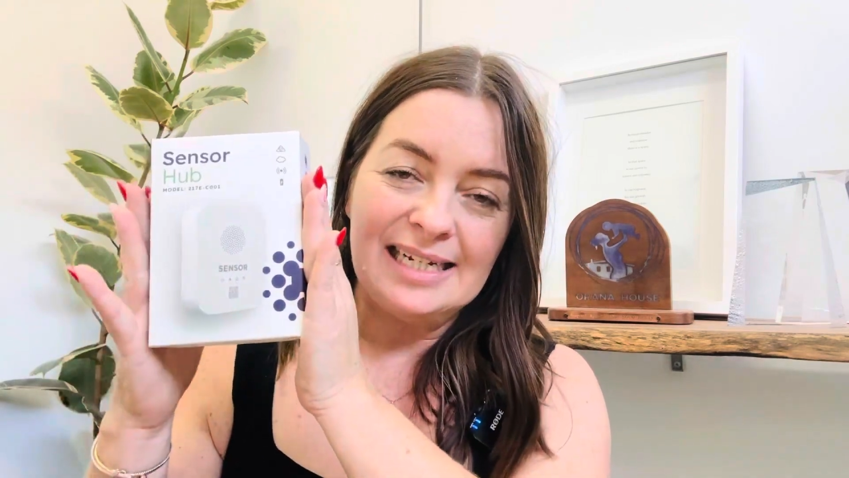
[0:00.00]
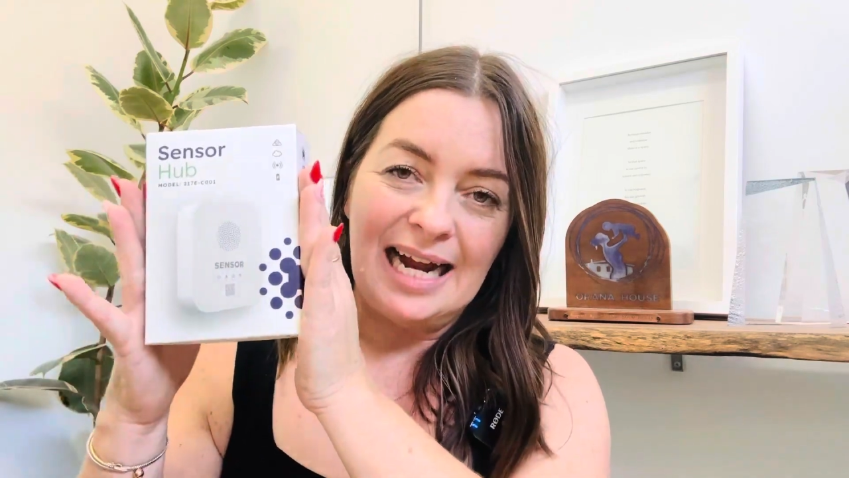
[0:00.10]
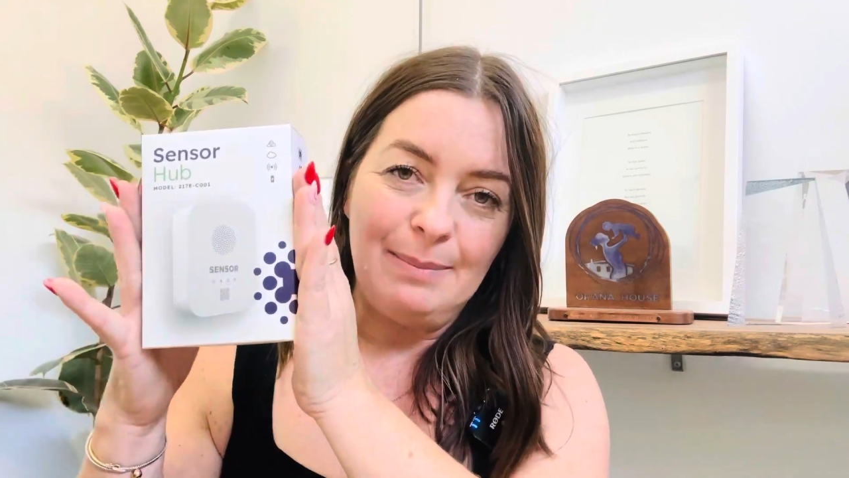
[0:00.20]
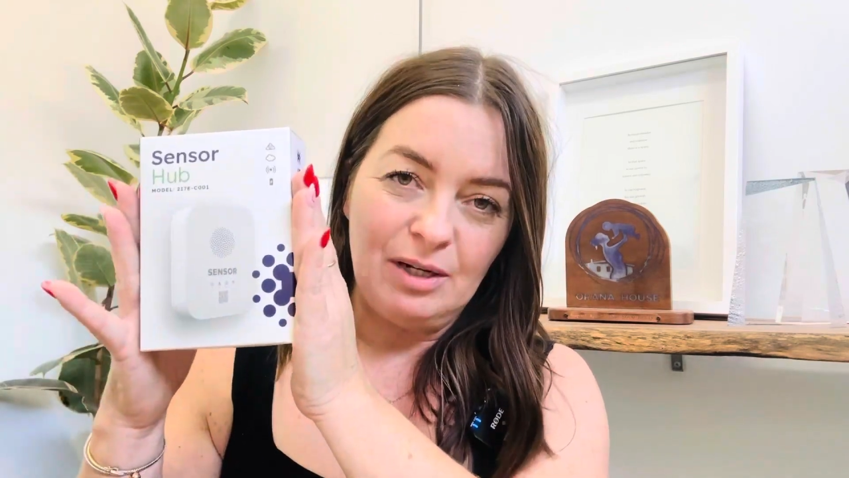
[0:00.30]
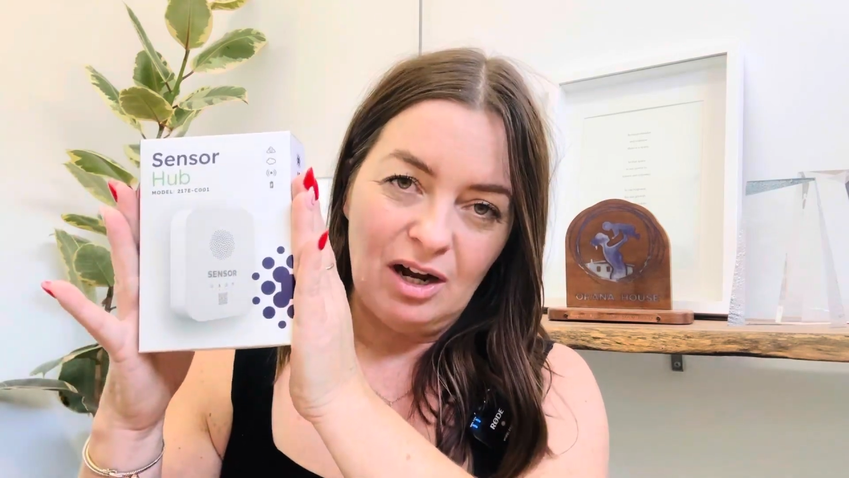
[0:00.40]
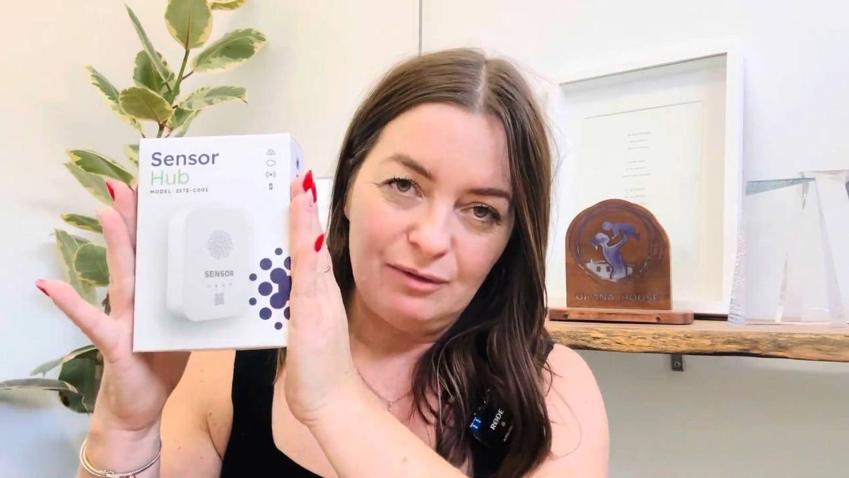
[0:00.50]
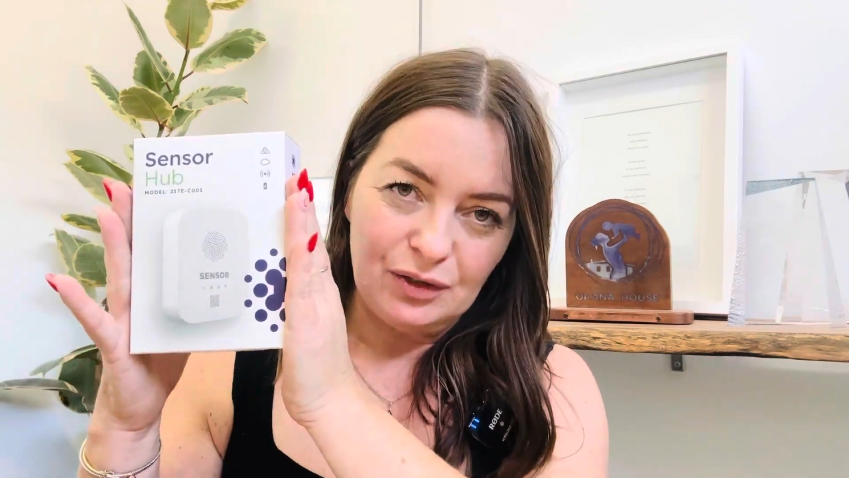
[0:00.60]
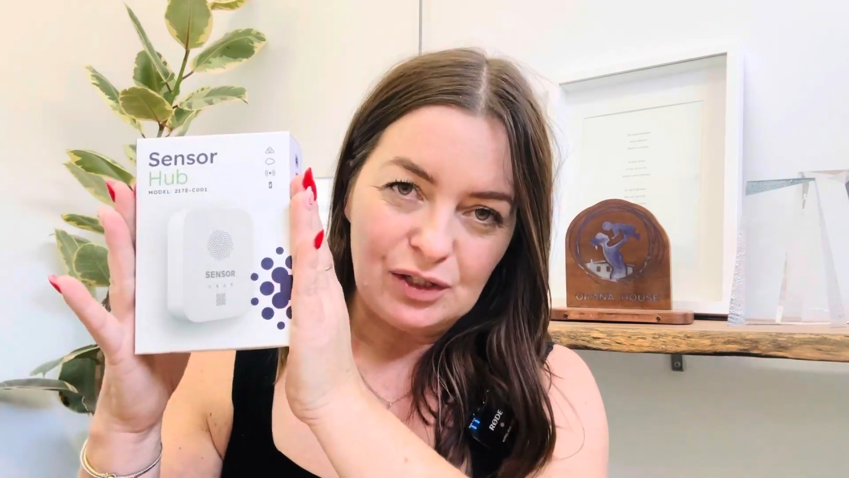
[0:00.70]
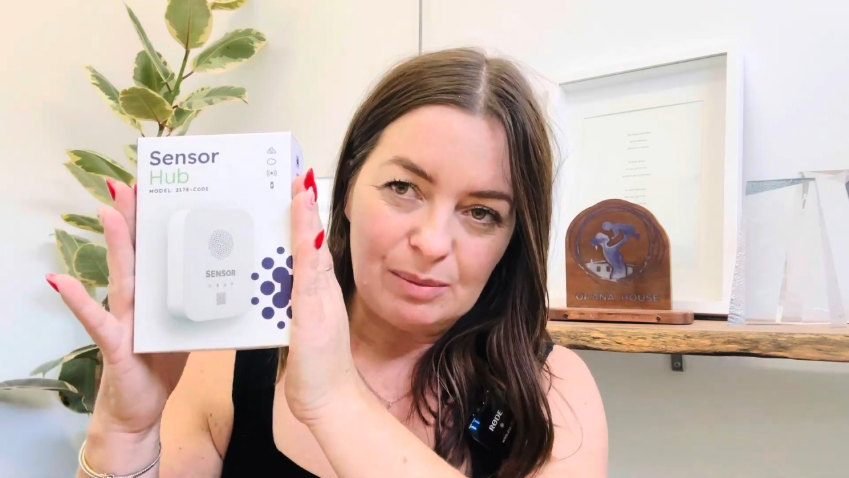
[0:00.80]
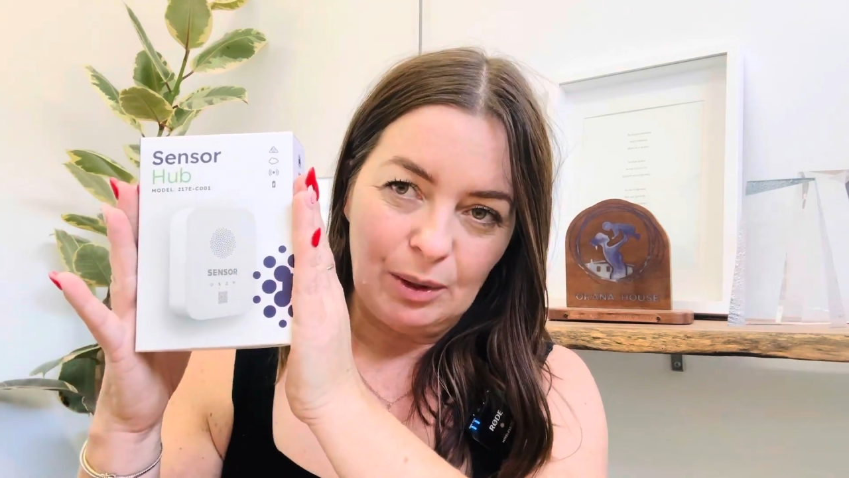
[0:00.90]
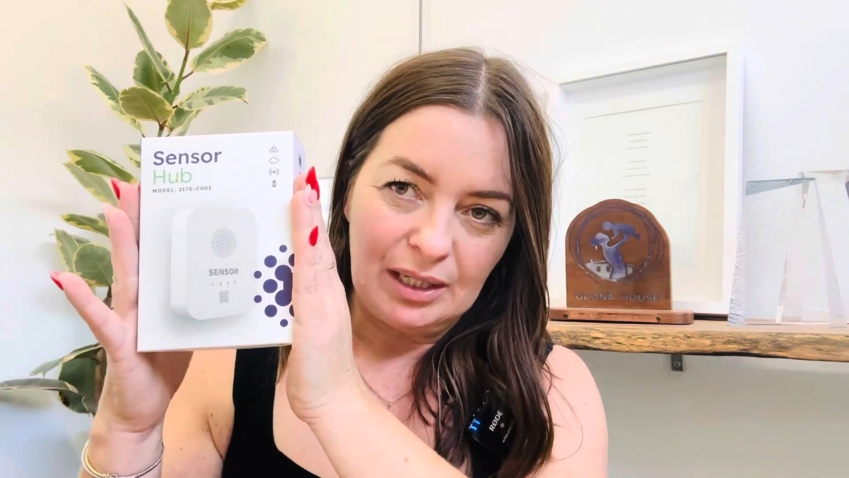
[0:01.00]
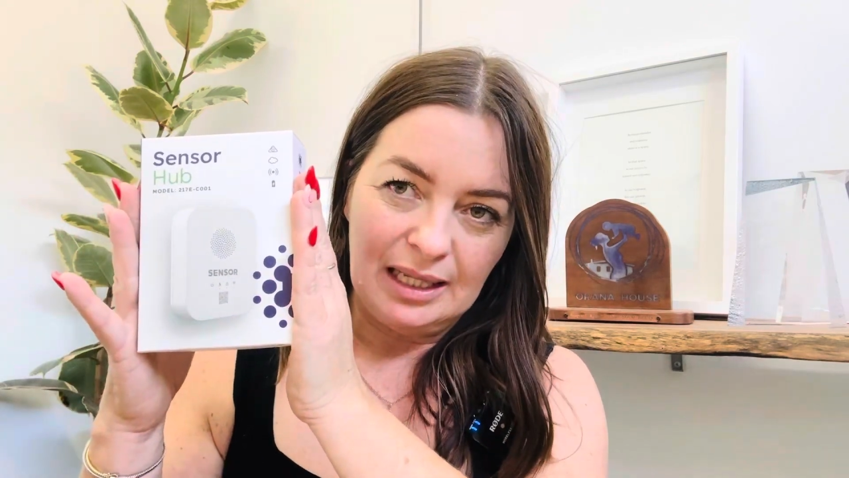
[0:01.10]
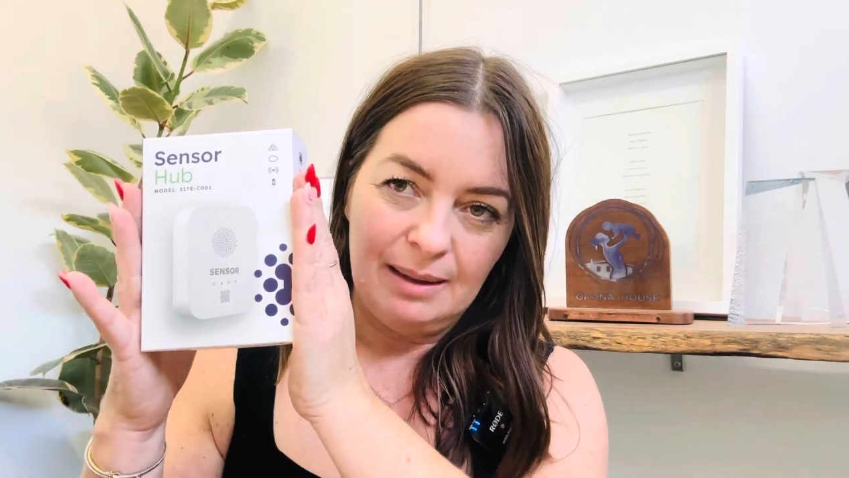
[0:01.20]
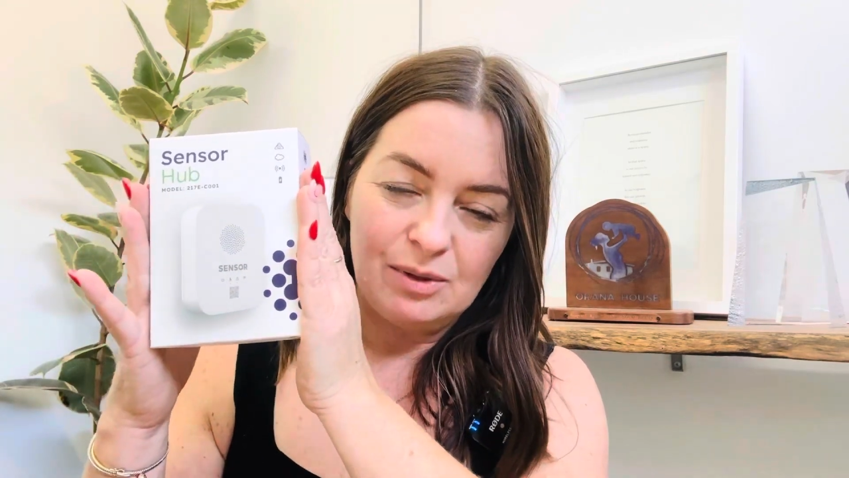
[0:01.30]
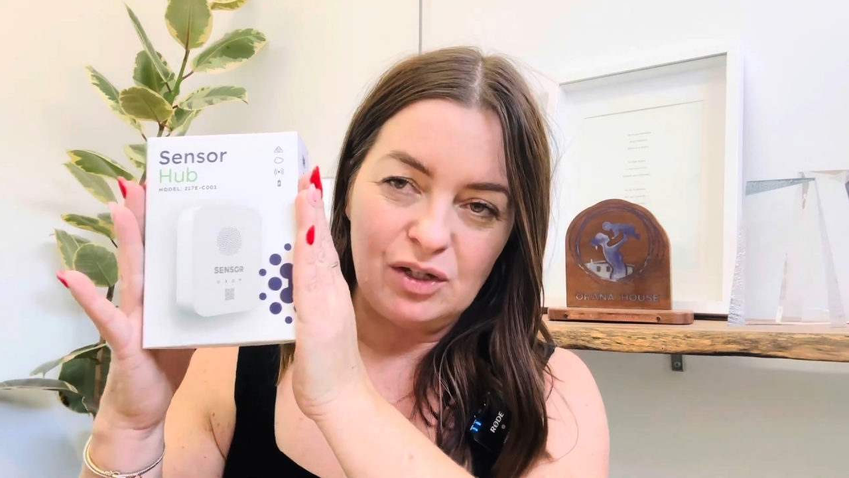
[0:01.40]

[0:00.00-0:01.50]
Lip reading: an API for the smoke alarm,